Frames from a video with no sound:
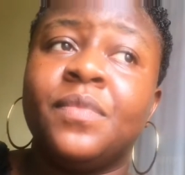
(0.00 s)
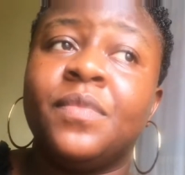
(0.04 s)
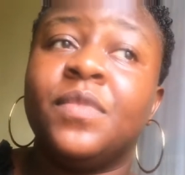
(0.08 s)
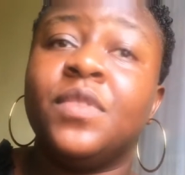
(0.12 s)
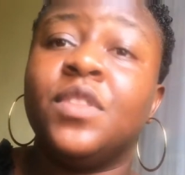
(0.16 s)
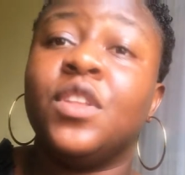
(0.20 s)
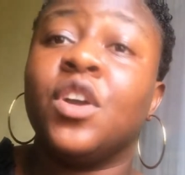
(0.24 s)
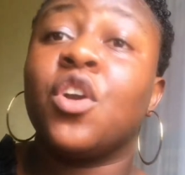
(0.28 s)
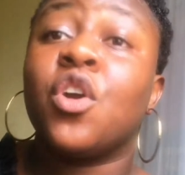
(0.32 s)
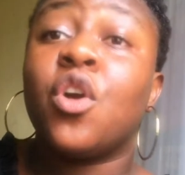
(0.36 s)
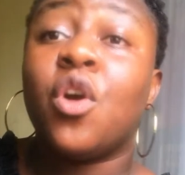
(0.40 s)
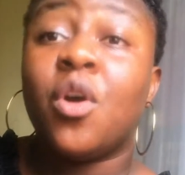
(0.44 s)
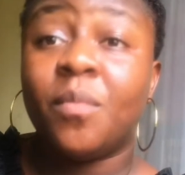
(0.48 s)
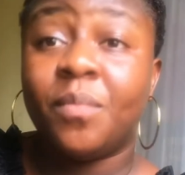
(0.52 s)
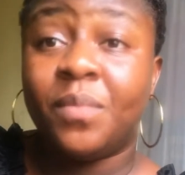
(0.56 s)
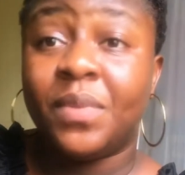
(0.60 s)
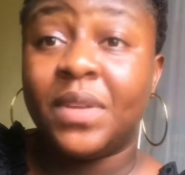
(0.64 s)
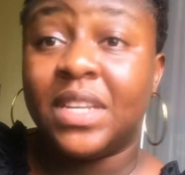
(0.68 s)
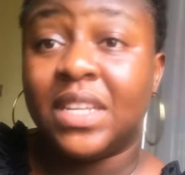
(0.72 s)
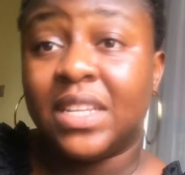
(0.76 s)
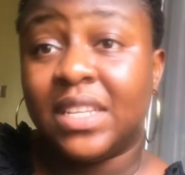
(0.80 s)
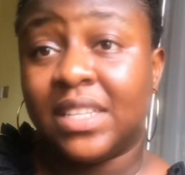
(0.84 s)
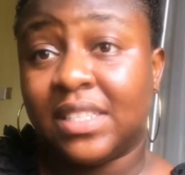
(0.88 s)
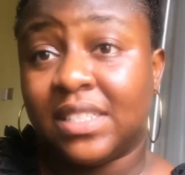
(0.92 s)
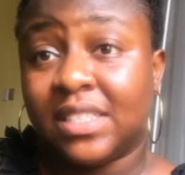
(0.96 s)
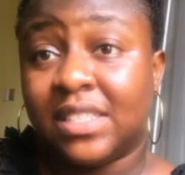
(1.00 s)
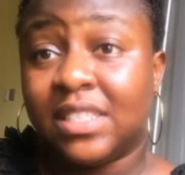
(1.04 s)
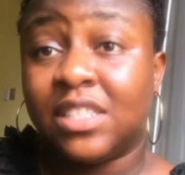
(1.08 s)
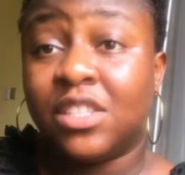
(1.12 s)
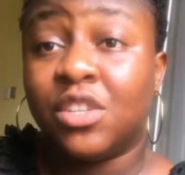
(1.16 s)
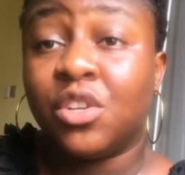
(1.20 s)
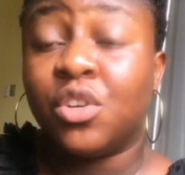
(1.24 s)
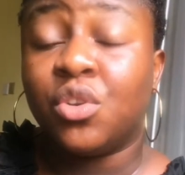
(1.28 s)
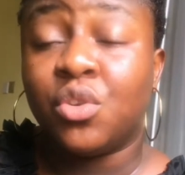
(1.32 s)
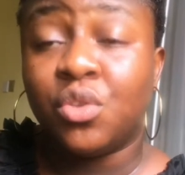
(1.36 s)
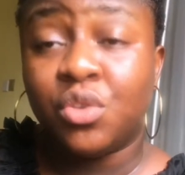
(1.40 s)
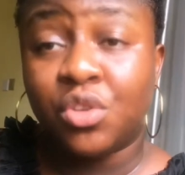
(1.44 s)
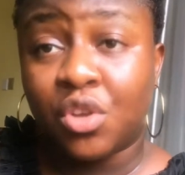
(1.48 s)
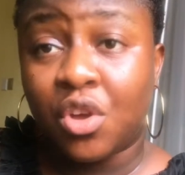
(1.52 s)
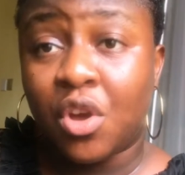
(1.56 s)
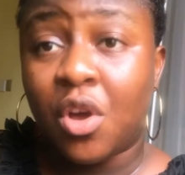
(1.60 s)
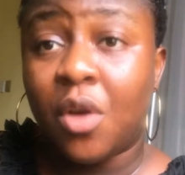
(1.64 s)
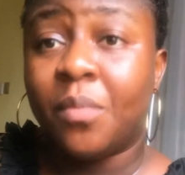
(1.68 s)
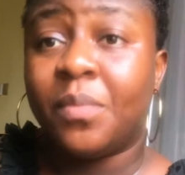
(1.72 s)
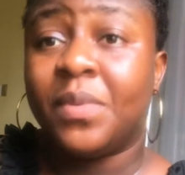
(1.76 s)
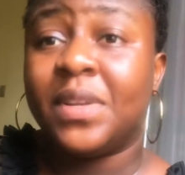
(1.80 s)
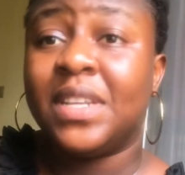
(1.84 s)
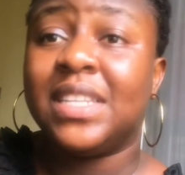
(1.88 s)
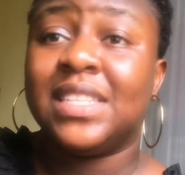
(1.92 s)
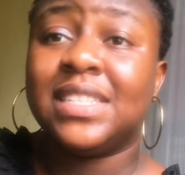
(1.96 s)
the companies, the good
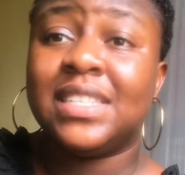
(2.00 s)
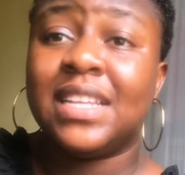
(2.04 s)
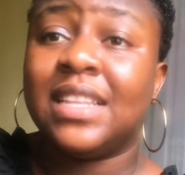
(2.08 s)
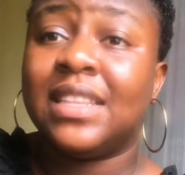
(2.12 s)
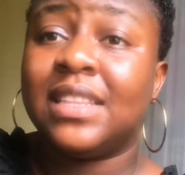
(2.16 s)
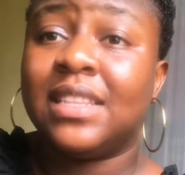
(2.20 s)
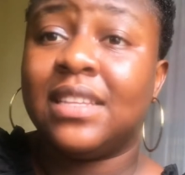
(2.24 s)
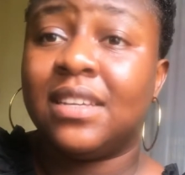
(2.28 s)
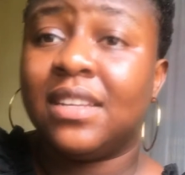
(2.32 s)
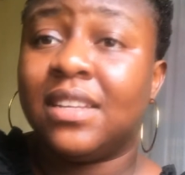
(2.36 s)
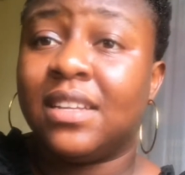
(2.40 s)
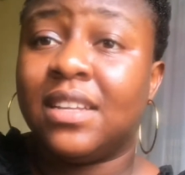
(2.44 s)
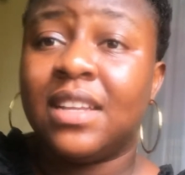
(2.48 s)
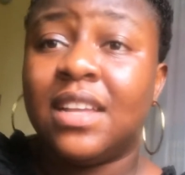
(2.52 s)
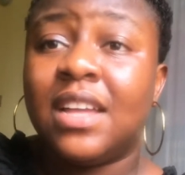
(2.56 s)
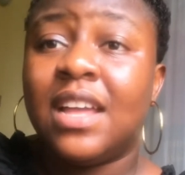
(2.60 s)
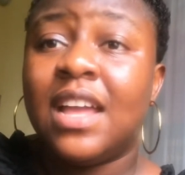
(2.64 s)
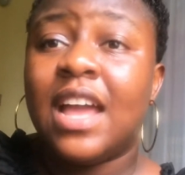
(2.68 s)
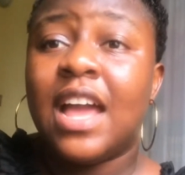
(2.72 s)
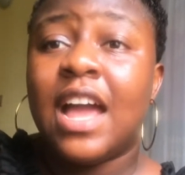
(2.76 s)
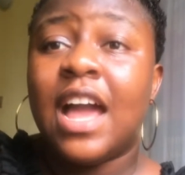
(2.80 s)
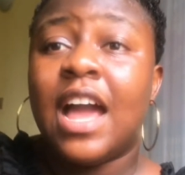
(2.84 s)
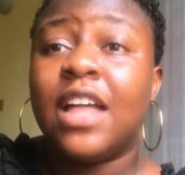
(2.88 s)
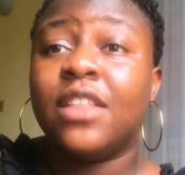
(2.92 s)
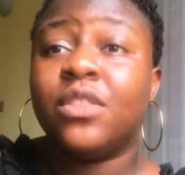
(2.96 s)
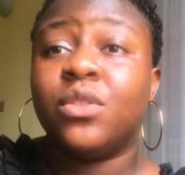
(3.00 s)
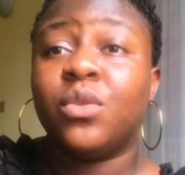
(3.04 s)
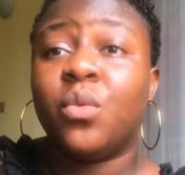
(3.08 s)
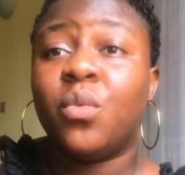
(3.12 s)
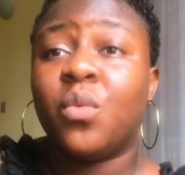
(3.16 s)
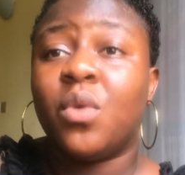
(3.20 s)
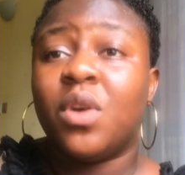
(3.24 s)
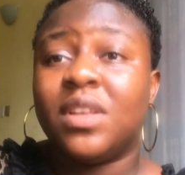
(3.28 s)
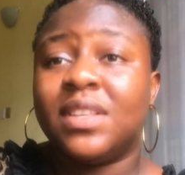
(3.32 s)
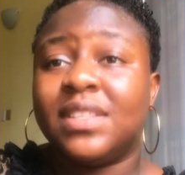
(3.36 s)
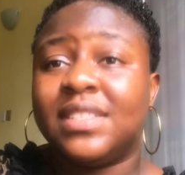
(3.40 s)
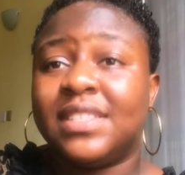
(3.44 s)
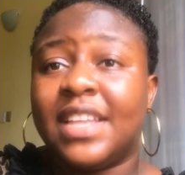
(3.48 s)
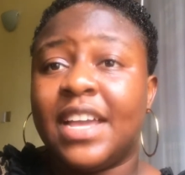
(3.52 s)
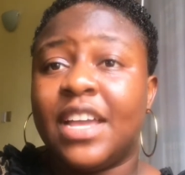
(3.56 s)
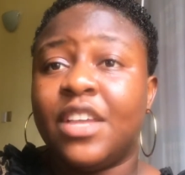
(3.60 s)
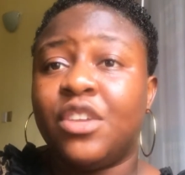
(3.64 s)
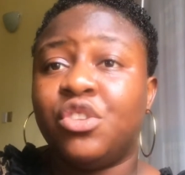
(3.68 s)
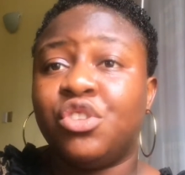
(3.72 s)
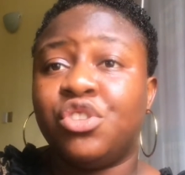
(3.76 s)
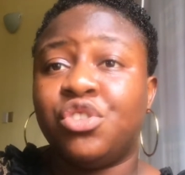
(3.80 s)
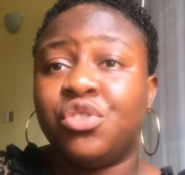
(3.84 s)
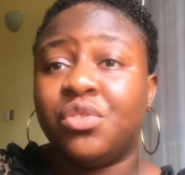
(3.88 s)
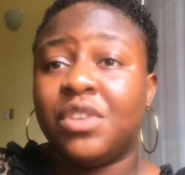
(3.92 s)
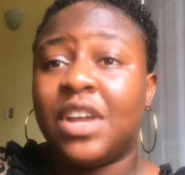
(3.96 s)
companies and the ones that
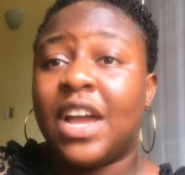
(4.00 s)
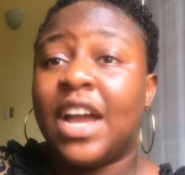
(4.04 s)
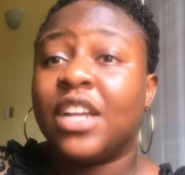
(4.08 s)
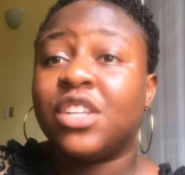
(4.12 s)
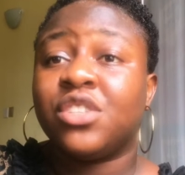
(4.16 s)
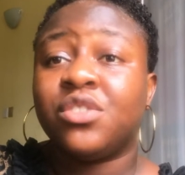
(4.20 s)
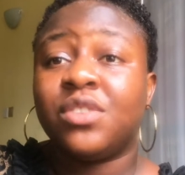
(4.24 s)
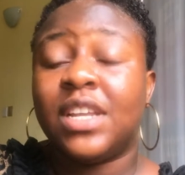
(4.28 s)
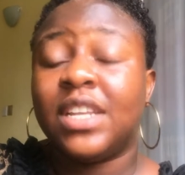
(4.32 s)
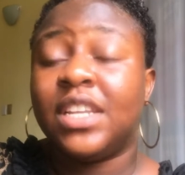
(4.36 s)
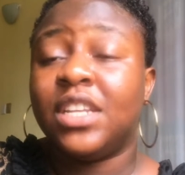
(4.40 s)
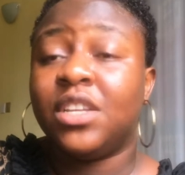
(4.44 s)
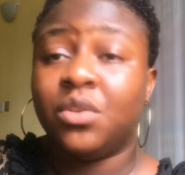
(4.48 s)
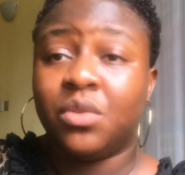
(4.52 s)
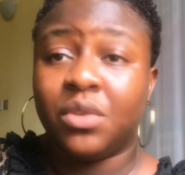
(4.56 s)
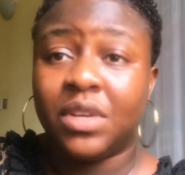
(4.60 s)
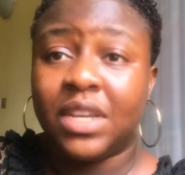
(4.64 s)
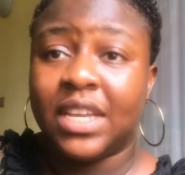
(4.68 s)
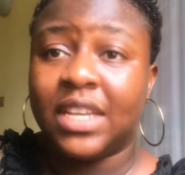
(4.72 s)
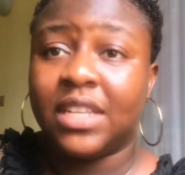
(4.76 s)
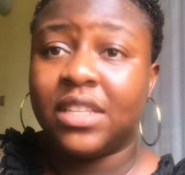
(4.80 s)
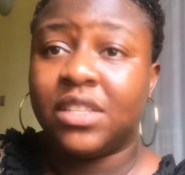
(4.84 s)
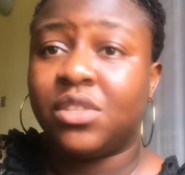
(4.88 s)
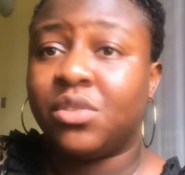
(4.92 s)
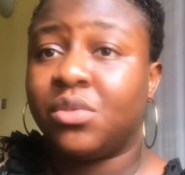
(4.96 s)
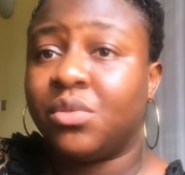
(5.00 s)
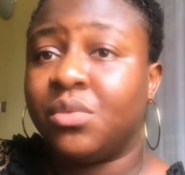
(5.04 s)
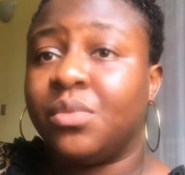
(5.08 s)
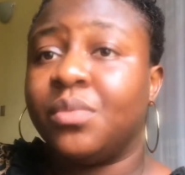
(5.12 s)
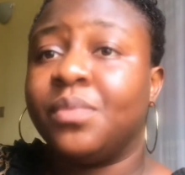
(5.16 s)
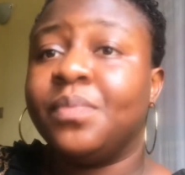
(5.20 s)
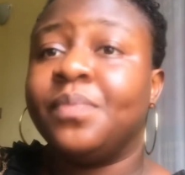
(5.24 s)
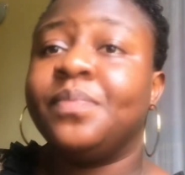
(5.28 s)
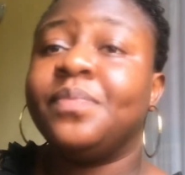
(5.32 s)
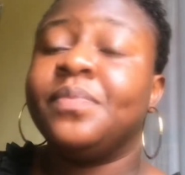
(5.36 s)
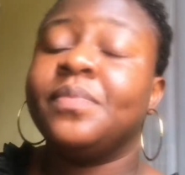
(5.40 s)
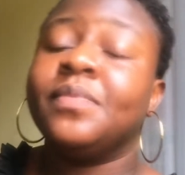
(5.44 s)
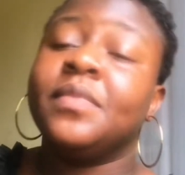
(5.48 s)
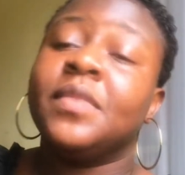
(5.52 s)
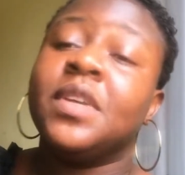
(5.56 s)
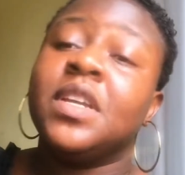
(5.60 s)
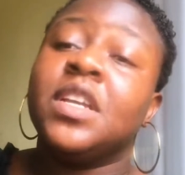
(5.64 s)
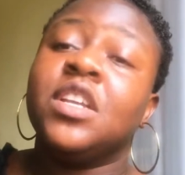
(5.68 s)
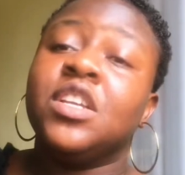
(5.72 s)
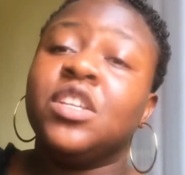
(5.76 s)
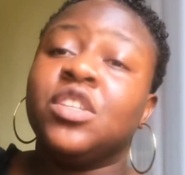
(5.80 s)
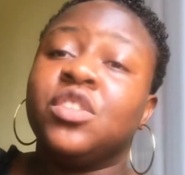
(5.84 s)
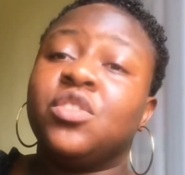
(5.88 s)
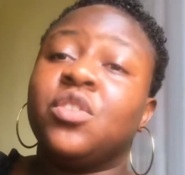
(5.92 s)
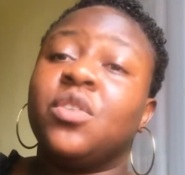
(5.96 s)
you should actually look into.
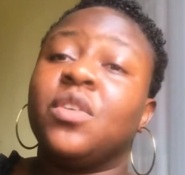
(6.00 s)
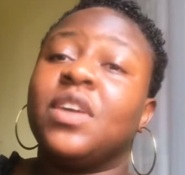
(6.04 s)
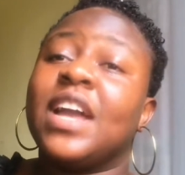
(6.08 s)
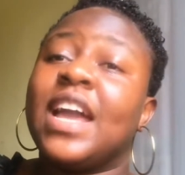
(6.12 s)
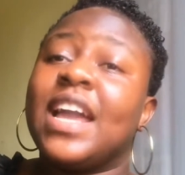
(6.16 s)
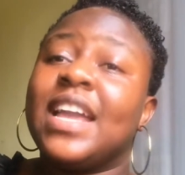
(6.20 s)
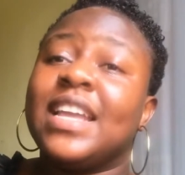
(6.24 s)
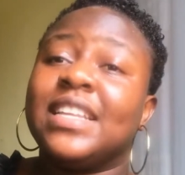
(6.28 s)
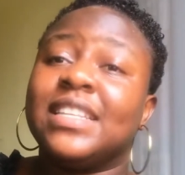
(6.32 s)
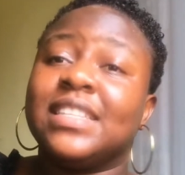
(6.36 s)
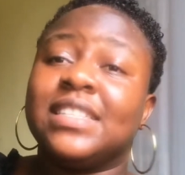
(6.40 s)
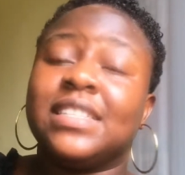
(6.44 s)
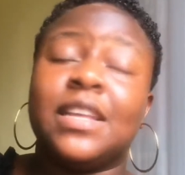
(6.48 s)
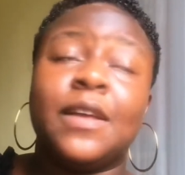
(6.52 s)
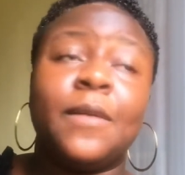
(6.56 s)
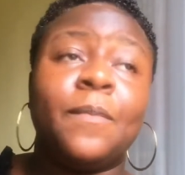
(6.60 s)
So guys,